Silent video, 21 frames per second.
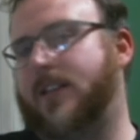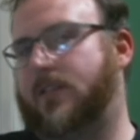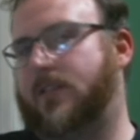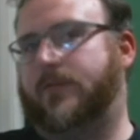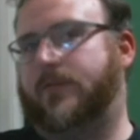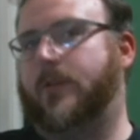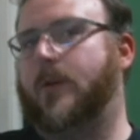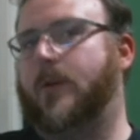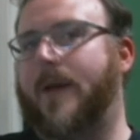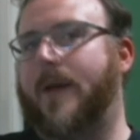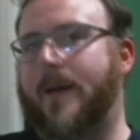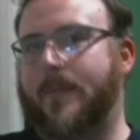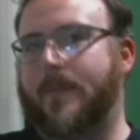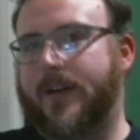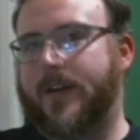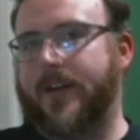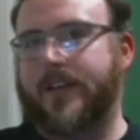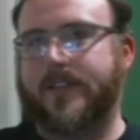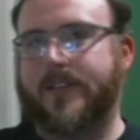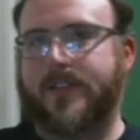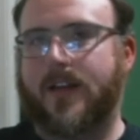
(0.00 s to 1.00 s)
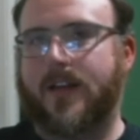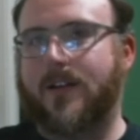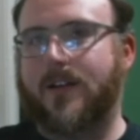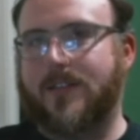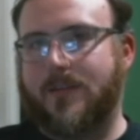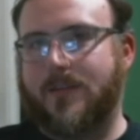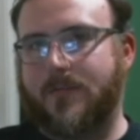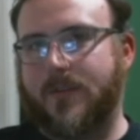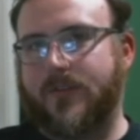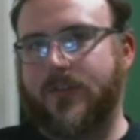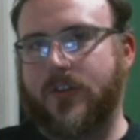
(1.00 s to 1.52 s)
the format because I was
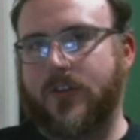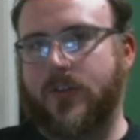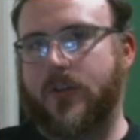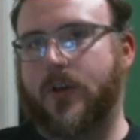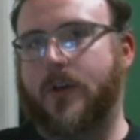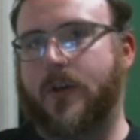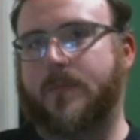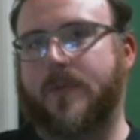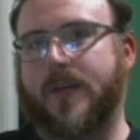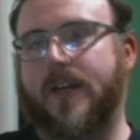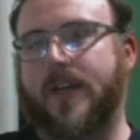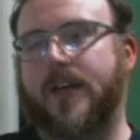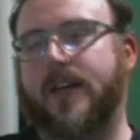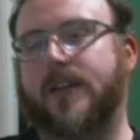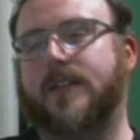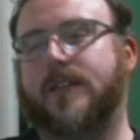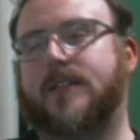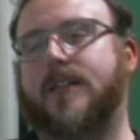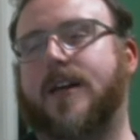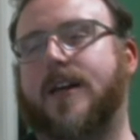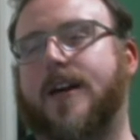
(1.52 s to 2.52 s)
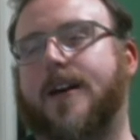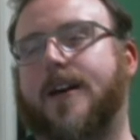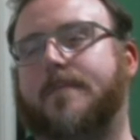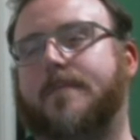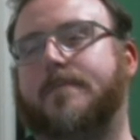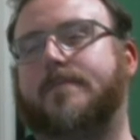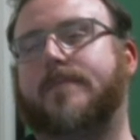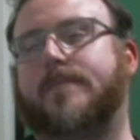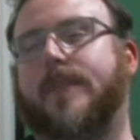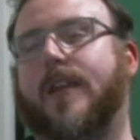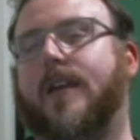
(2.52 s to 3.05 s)
a bit of a derp,
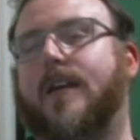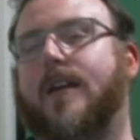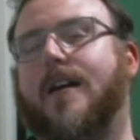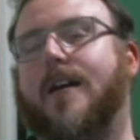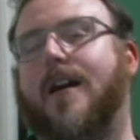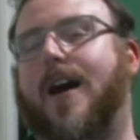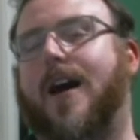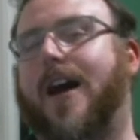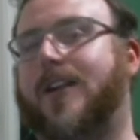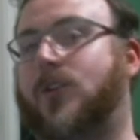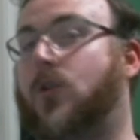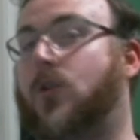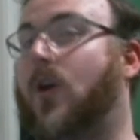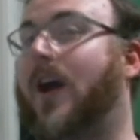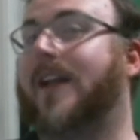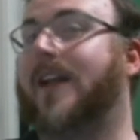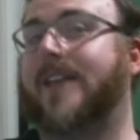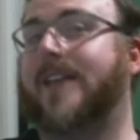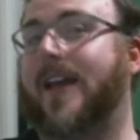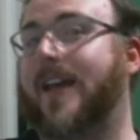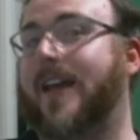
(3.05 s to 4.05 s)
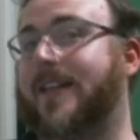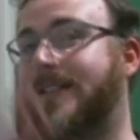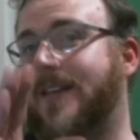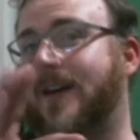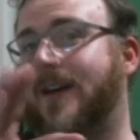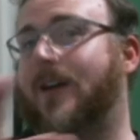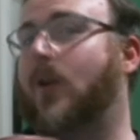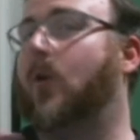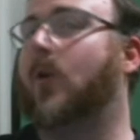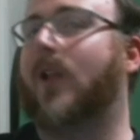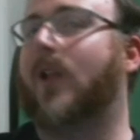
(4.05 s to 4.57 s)
and I tried to answer
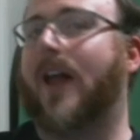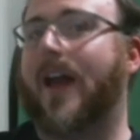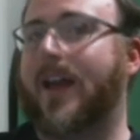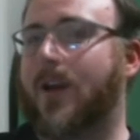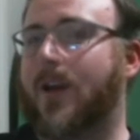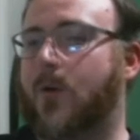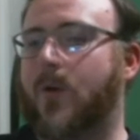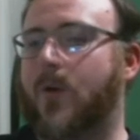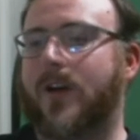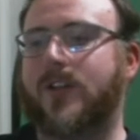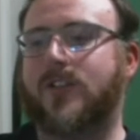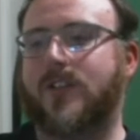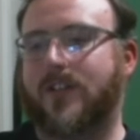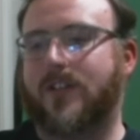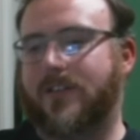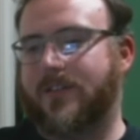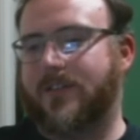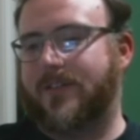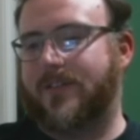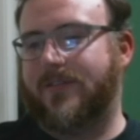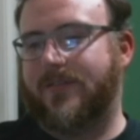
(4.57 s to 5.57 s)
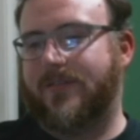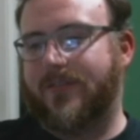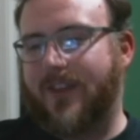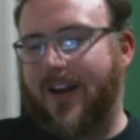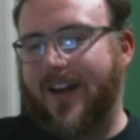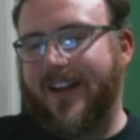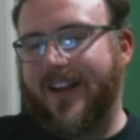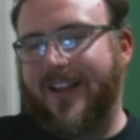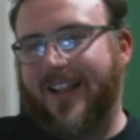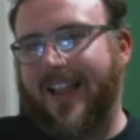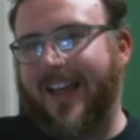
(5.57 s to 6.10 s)
all 8 questions,
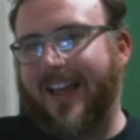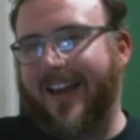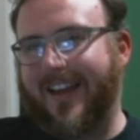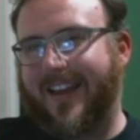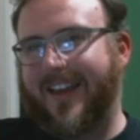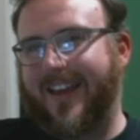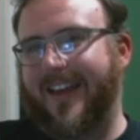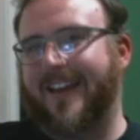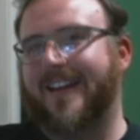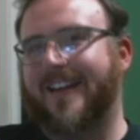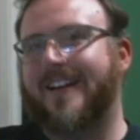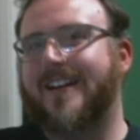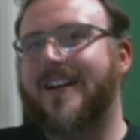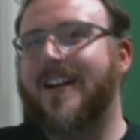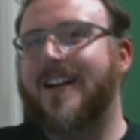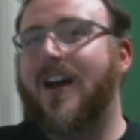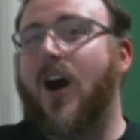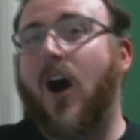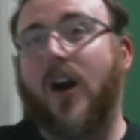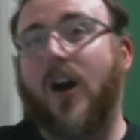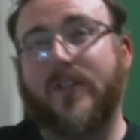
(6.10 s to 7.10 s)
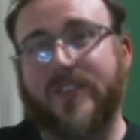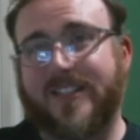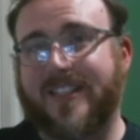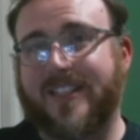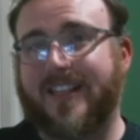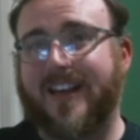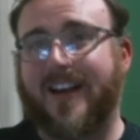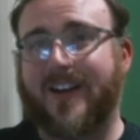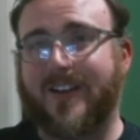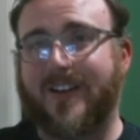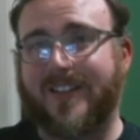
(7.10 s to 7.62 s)
right? Like,
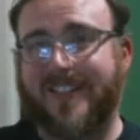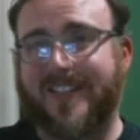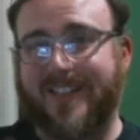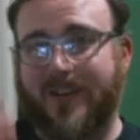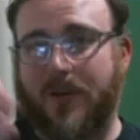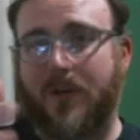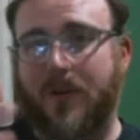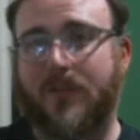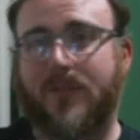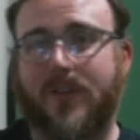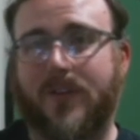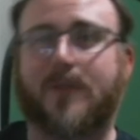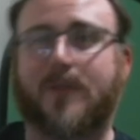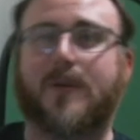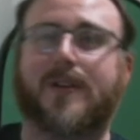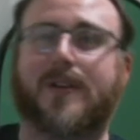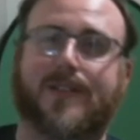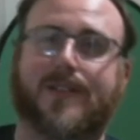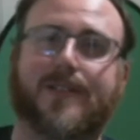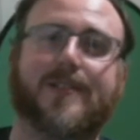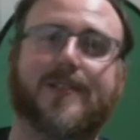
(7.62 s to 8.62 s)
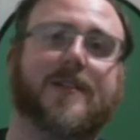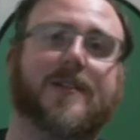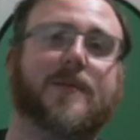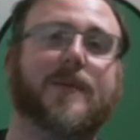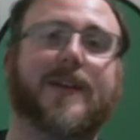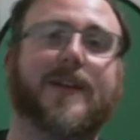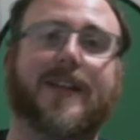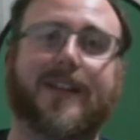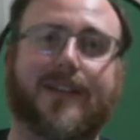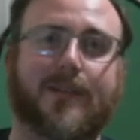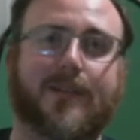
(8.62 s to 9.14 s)
obviously I got 0 for the questions that
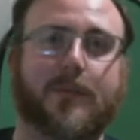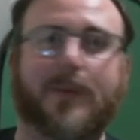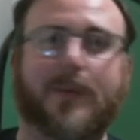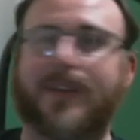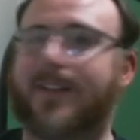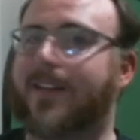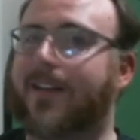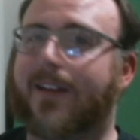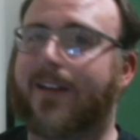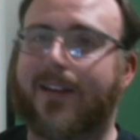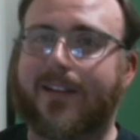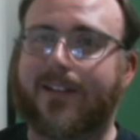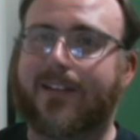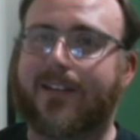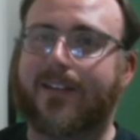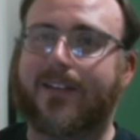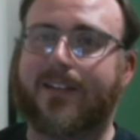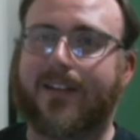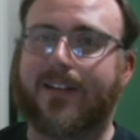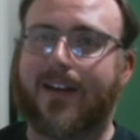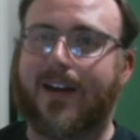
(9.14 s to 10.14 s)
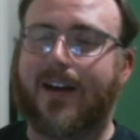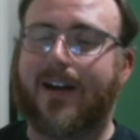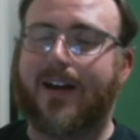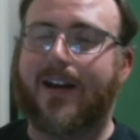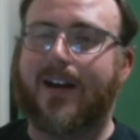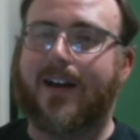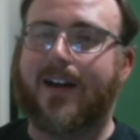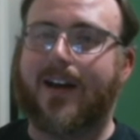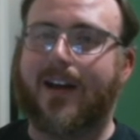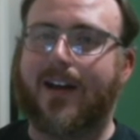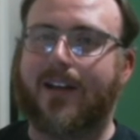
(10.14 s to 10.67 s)
we didn't
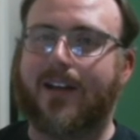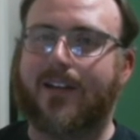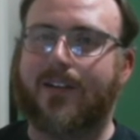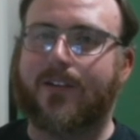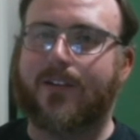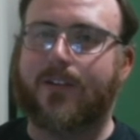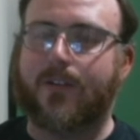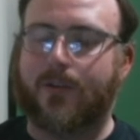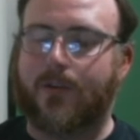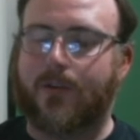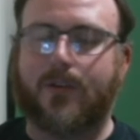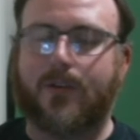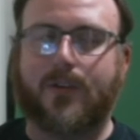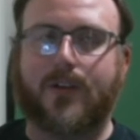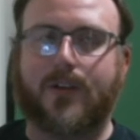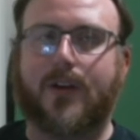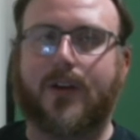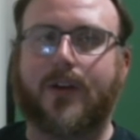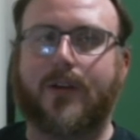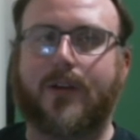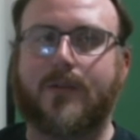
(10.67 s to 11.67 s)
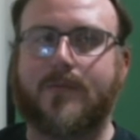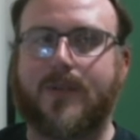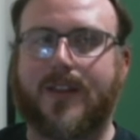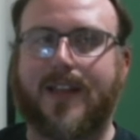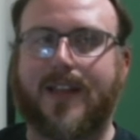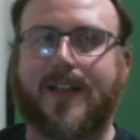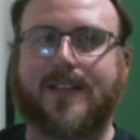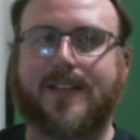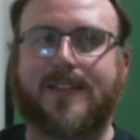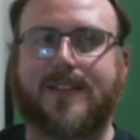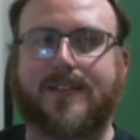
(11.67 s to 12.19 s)
do, but
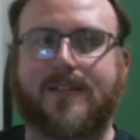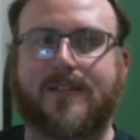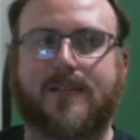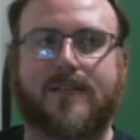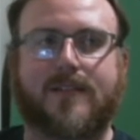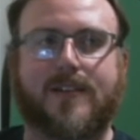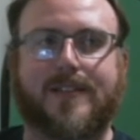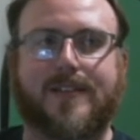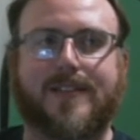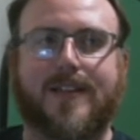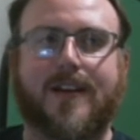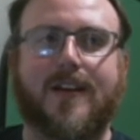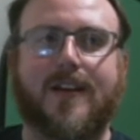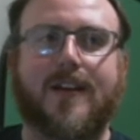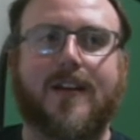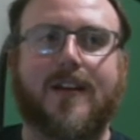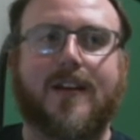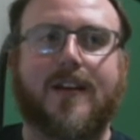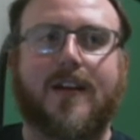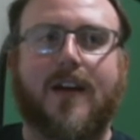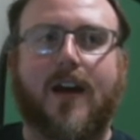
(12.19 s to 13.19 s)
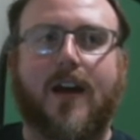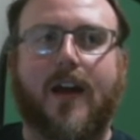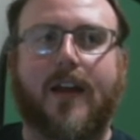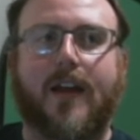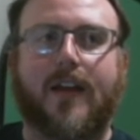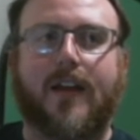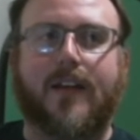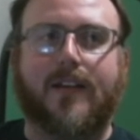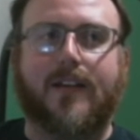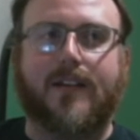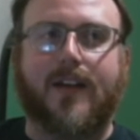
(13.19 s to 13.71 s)
that's just,
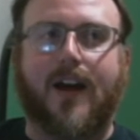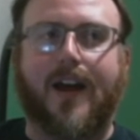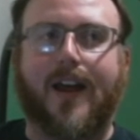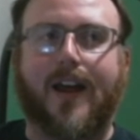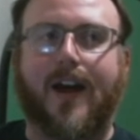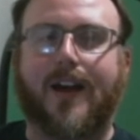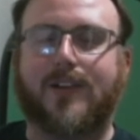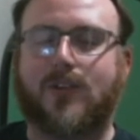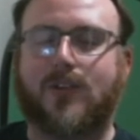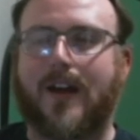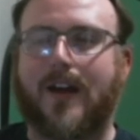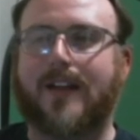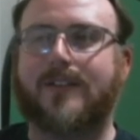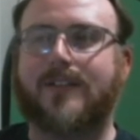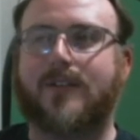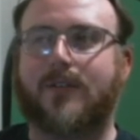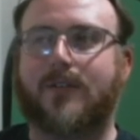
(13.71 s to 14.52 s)
I tried to